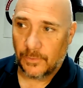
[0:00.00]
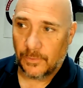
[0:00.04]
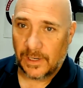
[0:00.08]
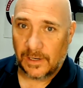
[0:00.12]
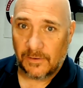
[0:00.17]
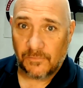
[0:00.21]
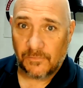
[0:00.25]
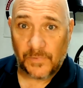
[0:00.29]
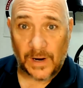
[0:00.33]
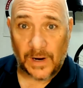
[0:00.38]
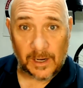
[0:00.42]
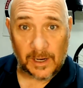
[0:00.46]

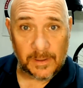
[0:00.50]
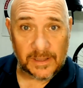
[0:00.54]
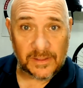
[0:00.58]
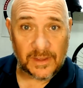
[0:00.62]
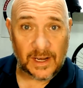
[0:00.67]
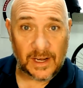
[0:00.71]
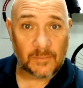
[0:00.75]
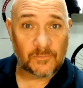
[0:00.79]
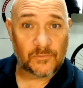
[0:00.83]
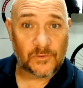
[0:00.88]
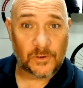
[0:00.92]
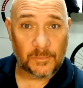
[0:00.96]
environment
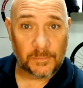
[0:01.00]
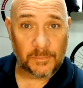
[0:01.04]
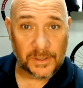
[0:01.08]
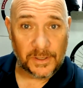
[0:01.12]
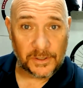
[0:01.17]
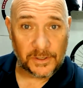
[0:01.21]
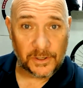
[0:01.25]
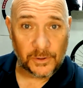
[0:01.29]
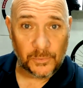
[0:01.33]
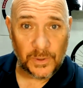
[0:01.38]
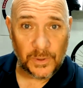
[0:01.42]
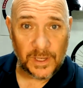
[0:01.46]
that I'm
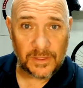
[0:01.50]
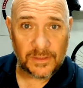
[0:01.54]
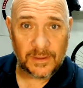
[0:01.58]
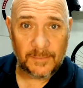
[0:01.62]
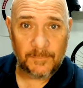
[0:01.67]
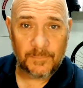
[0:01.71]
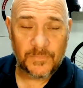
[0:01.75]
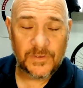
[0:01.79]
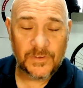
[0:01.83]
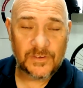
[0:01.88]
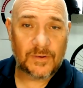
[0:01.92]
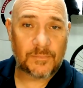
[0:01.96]
familiar with,
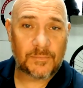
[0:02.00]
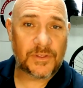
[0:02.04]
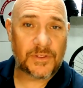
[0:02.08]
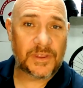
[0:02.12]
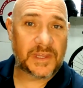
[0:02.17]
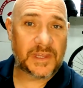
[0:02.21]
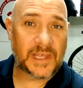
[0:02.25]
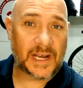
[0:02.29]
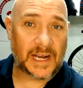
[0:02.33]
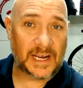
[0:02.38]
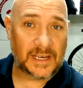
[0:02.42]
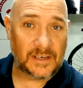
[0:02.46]
something
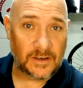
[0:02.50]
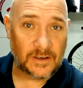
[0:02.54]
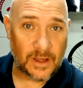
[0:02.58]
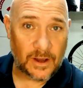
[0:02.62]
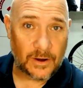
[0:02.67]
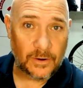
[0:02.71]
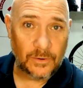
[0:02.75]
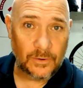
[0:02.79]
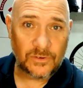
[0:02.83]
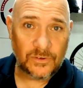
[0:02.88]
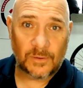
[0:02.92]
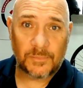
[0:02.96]
that I
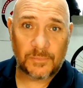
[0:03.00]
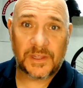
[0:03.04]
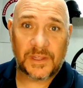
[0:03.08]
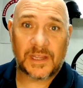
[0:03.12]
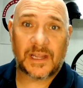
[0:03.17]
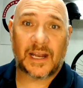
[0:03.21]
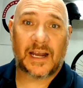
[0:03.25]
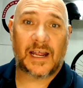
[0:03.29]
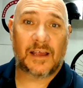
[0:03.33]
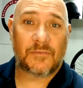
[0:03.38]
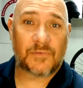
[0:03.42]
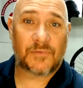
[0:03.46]
know, something
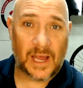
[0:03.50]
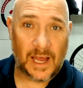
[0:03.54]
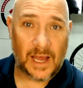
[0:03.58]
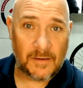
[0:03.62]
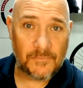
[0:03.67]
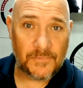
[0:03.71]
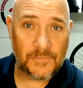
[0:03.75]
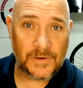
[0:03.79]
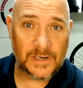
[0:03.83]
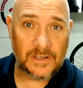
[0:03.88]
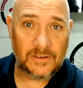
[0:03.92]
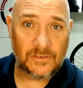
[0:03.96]
that I have
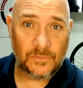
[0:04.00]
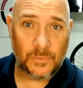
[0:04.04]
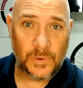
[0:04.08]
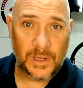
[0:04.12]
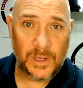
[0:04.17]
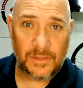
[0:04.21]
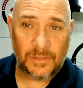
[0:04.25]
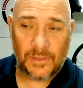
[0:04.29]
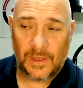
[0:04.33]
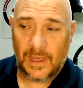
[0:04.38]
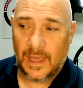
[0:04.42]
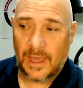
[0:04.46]
confidence
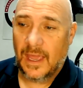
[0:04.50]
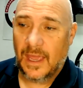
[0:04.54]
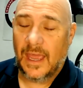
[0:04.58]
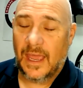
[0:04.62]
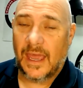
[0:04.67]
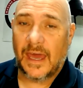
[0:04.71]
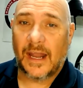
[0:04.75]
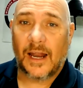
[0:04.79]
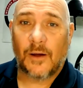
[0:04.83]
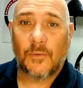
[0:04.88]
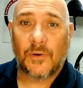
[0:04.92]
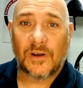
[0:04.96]
with,
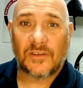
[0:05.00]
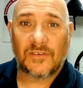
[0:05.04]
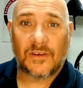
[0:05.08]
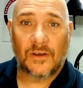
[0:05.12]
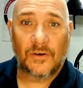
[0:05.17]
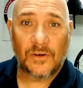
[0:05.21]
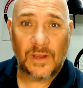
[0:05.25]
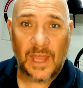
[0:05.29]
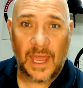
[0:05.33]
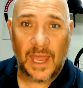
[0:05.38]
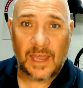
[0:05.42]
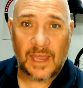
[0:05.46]
and I want to say,
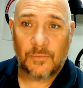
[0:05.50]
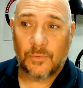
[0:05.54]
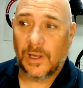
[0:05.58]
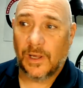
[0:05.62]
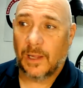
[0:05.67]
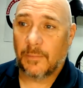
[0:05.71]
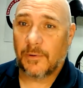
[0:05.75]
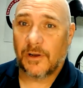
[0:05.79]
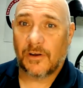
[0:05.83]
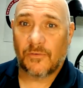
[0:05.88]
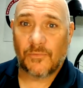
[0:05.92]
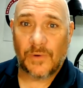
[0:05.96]
okay, well,
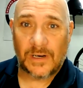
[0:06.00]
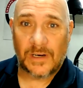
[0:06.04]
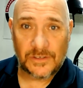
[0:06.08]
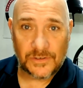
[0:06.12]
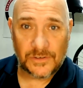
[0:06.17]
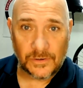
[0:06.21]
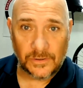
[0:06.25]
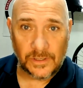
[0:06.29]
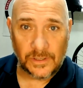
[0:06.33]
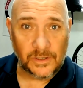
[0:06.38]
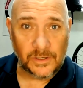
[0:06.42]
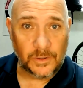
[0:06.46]
I'm going to
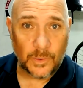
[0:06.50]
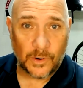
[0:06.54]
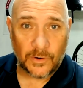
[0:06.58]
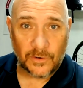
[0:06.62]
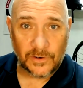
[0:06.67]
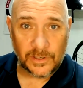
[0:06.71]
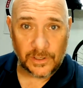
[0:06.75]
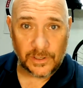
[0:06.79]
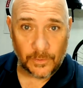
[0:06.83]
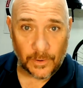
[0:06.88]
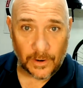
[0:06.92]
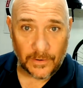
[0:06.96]
register
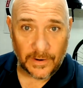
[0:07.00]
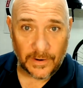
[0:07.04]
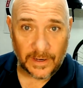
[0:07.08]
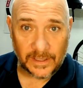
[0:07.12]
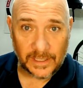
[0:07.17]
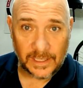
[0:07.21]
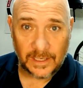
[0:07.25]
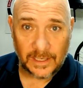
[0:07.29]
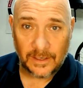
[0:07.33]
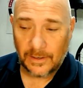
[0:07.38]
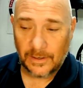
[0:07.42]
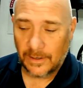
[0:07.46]
your URL
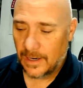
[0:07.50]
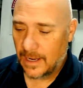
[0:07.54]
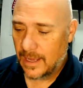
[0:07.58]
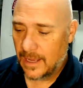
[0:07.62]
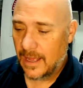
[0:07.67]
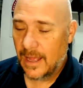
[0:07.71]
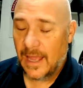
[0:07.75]
here.